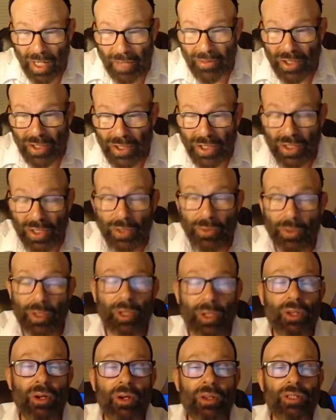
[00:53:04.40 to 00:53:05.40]
Haven't seen you in a
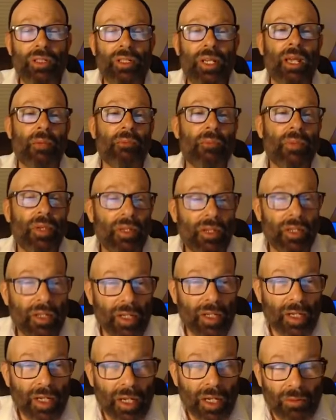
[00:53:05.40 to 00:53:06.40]
long time.
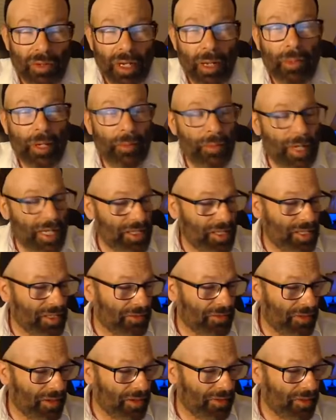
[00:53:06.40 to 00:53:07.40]
Rabbi Mesa is
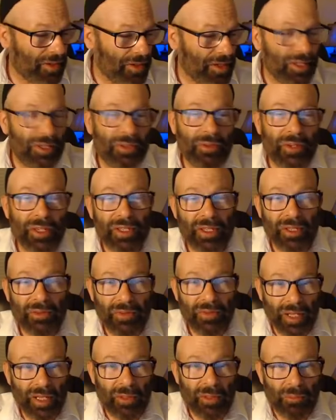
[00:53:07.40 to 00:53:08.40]
a very, very interesting
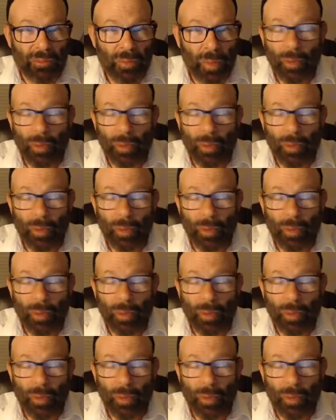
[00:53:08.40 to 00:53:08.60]
fellow.